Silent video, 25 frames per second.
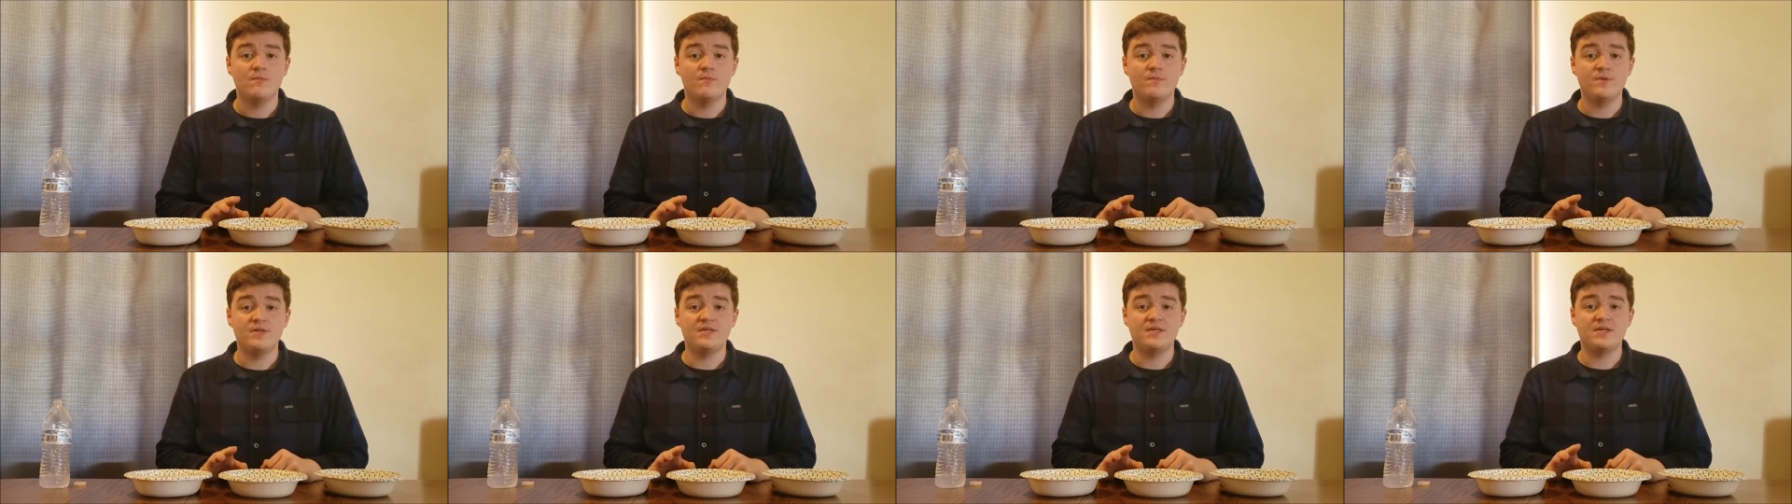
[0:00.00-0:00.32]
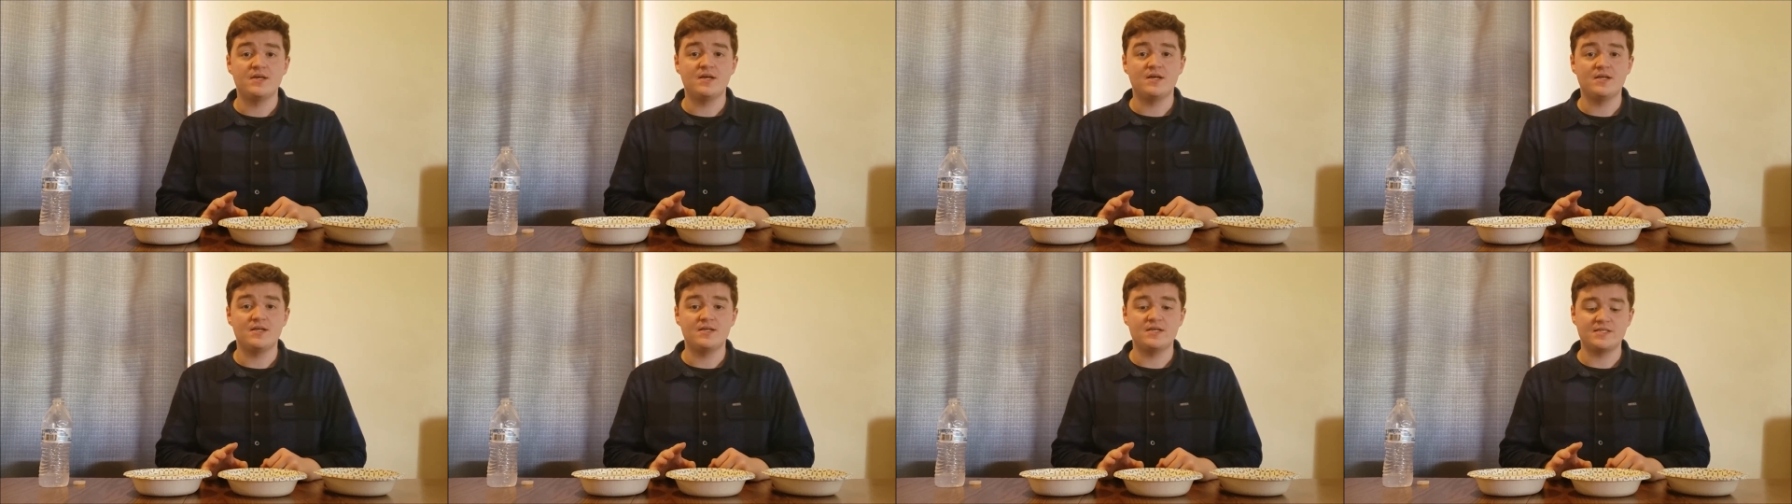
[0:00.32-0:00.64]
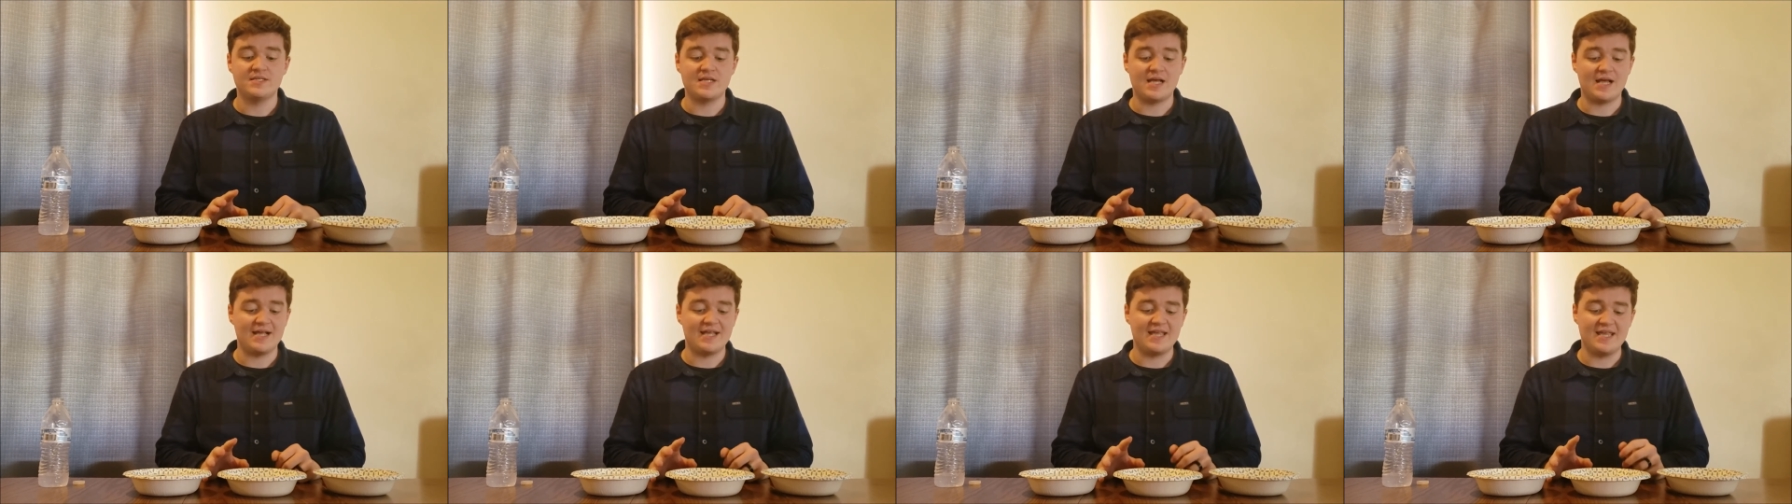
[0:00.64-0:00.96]

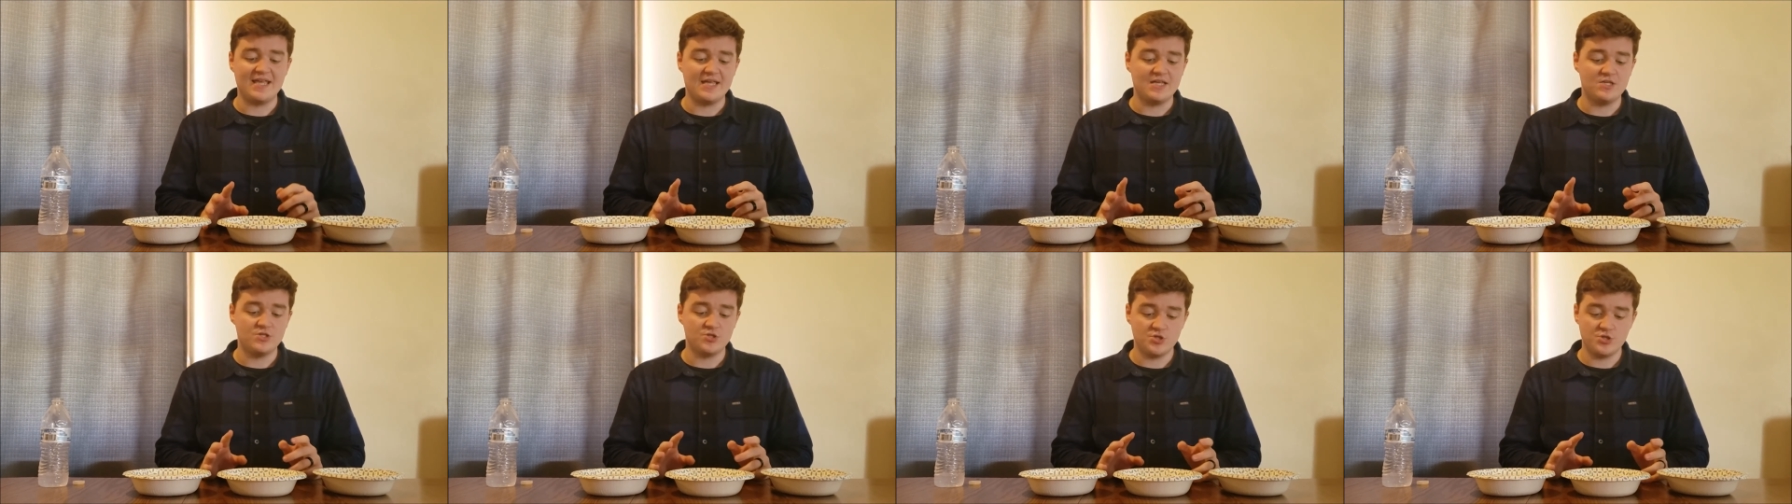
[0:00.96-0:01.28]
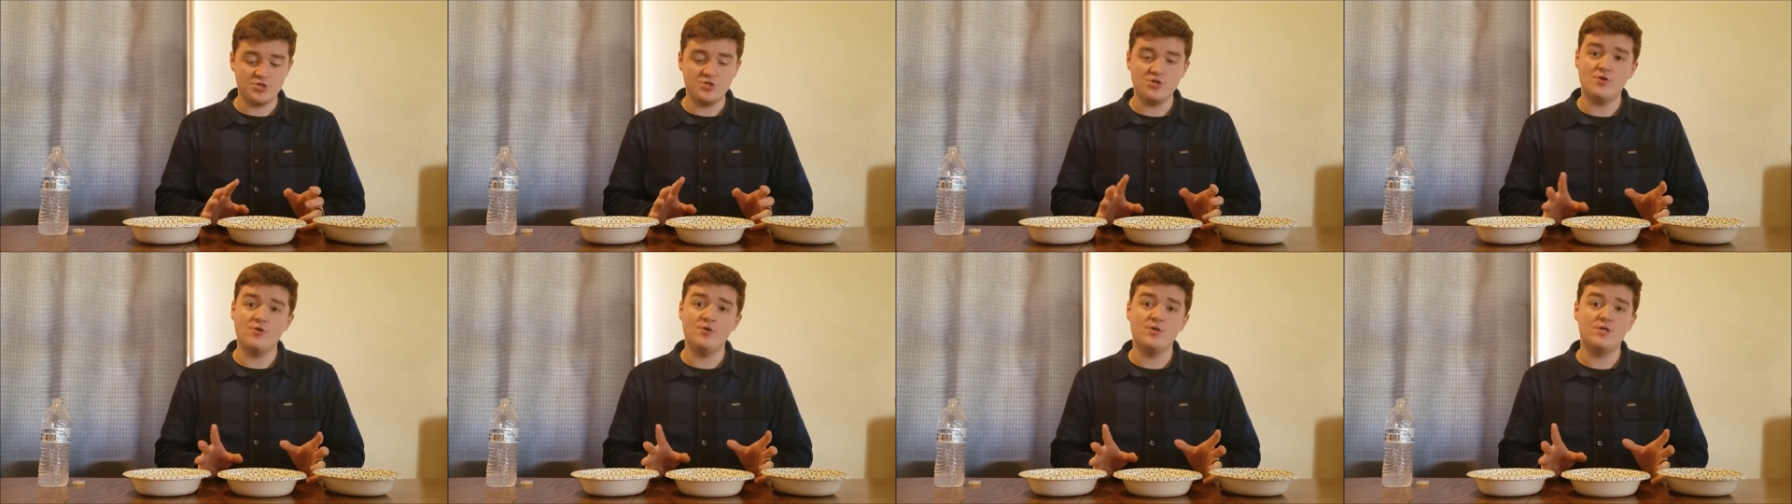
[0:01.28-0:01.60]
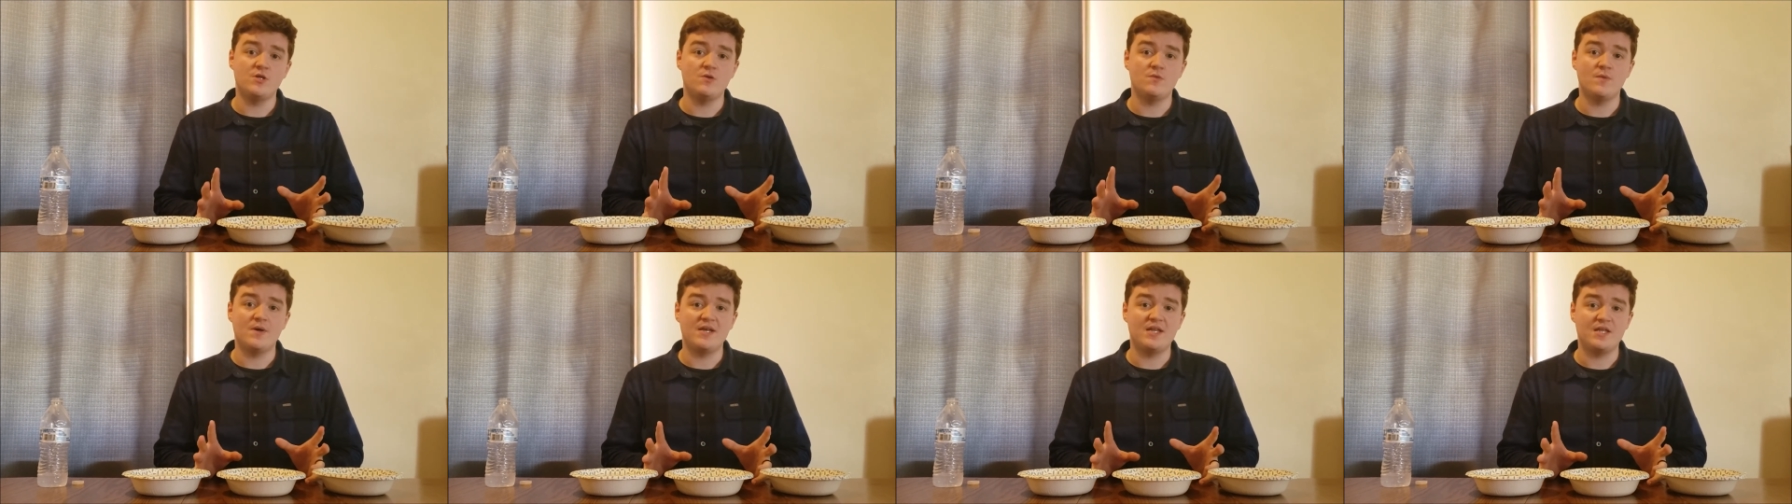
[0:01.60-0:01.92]
because I can't show
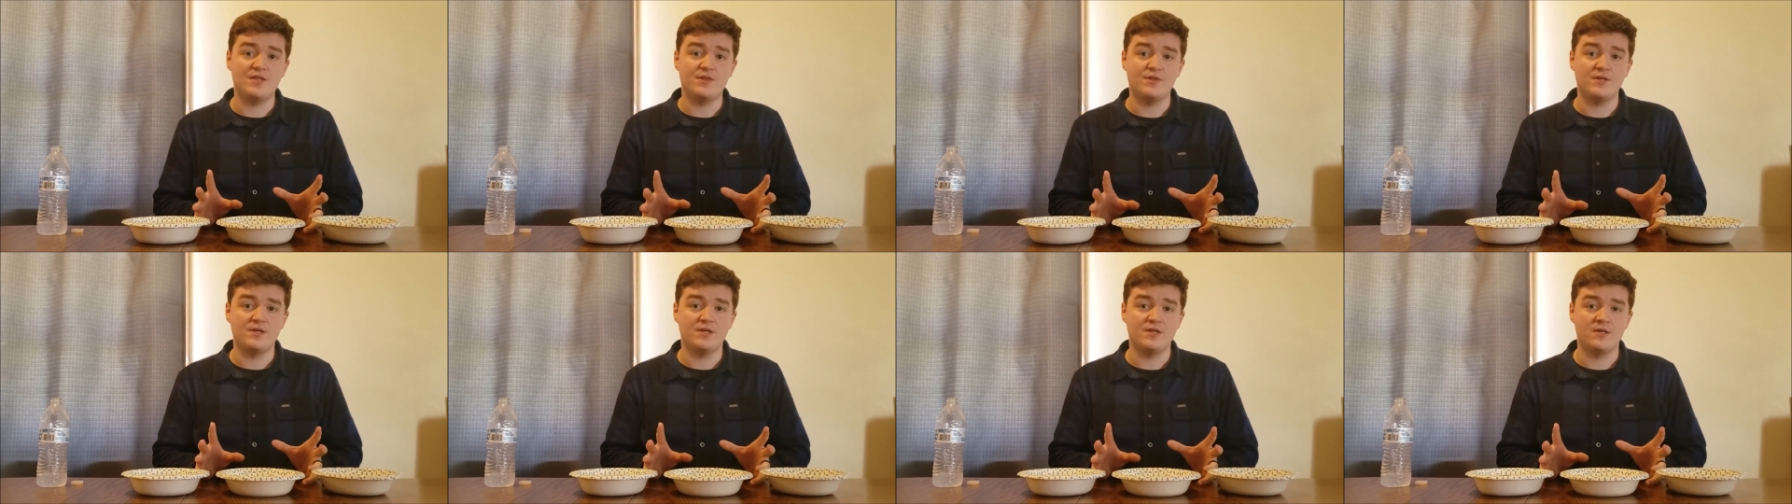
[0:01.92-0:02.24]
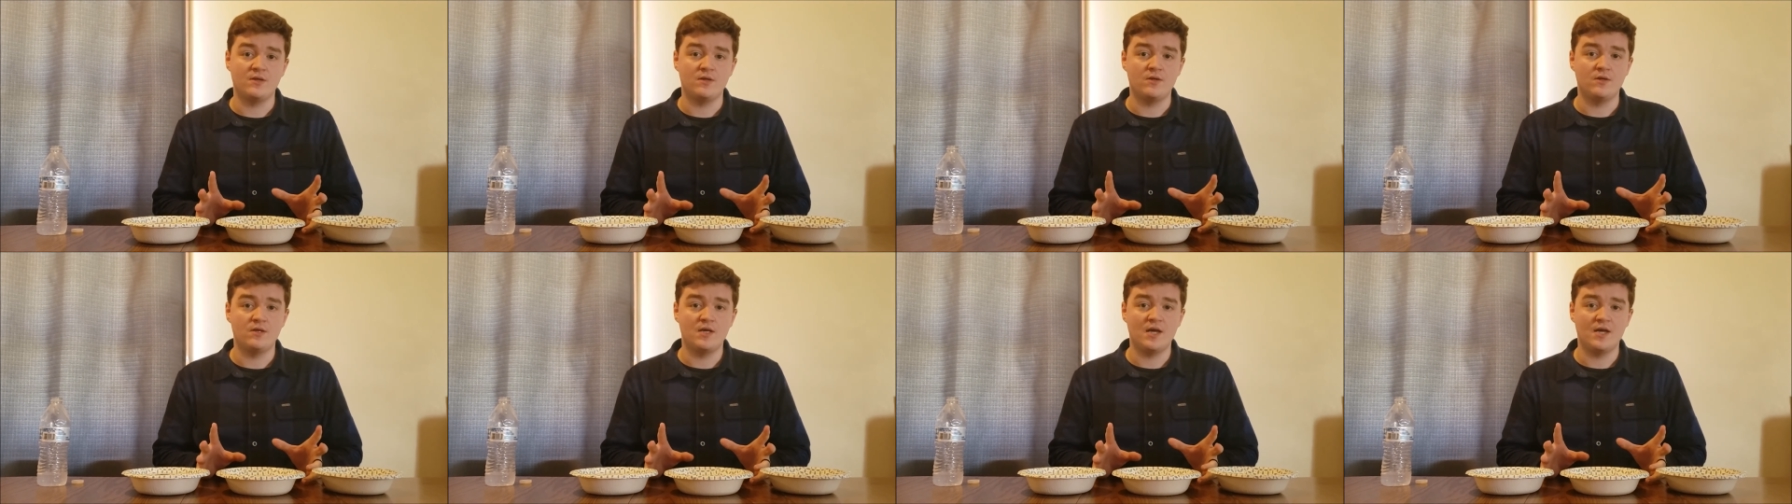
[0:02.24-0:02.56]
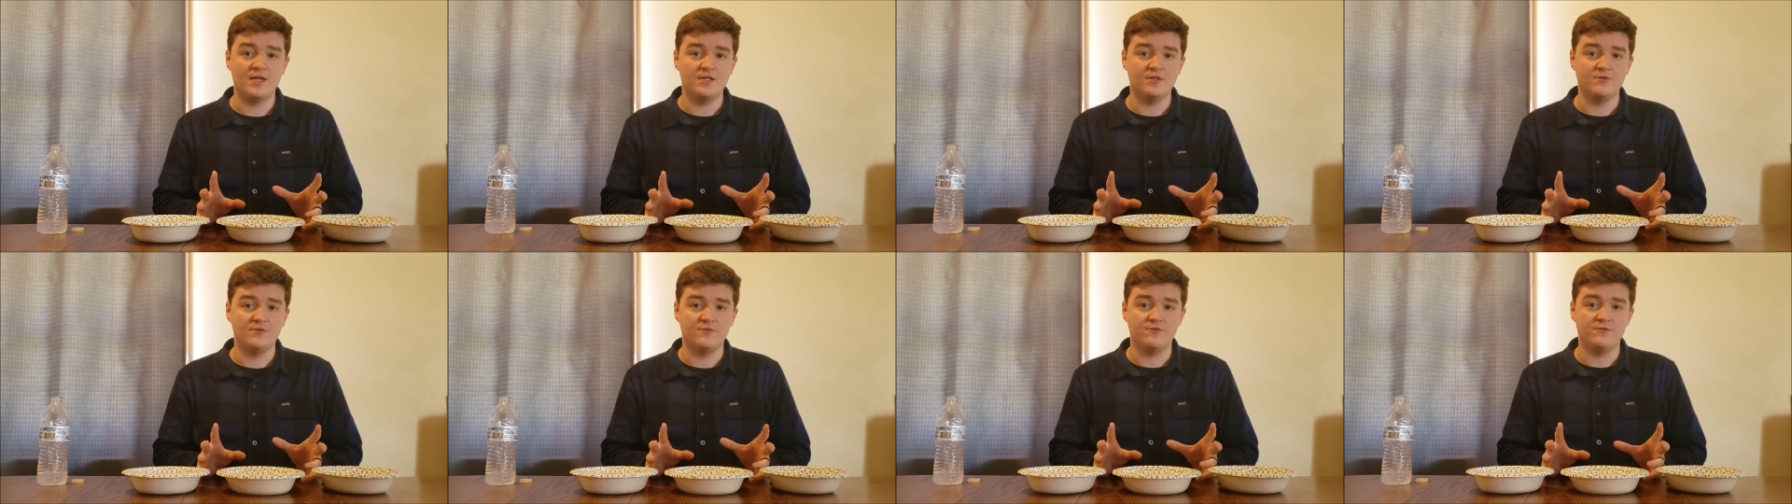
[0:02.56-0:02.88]
you anything
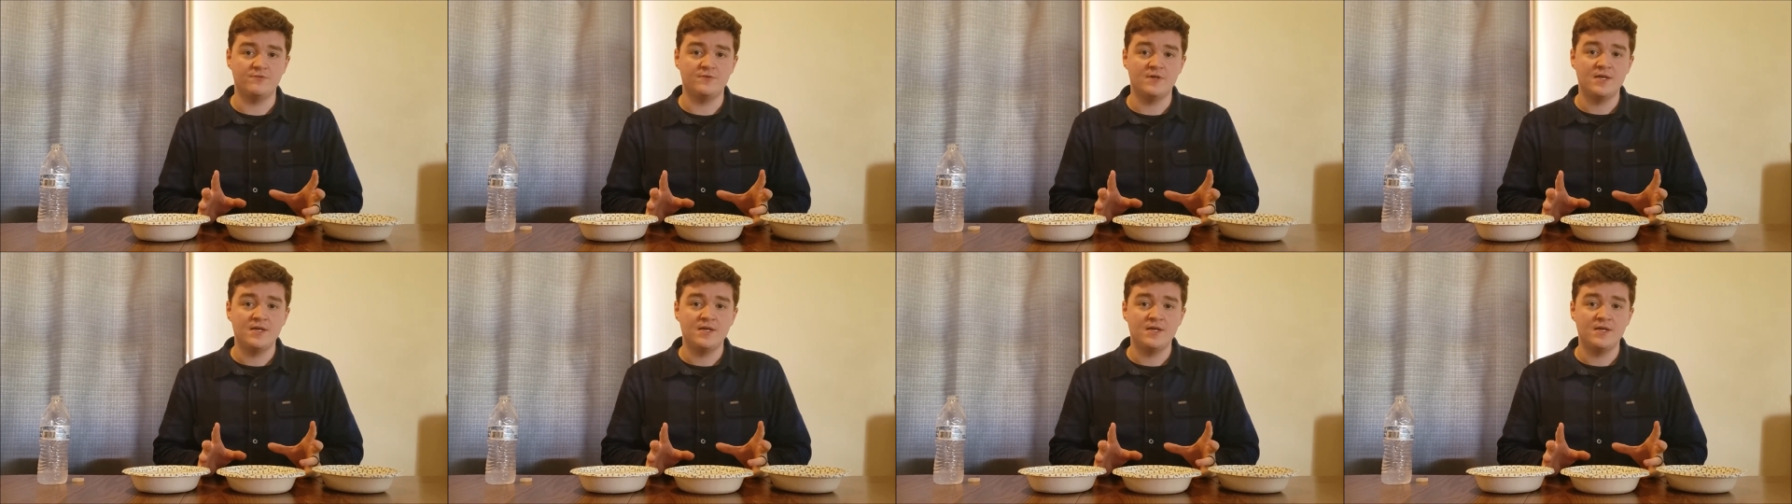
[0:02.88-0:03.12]
kind of,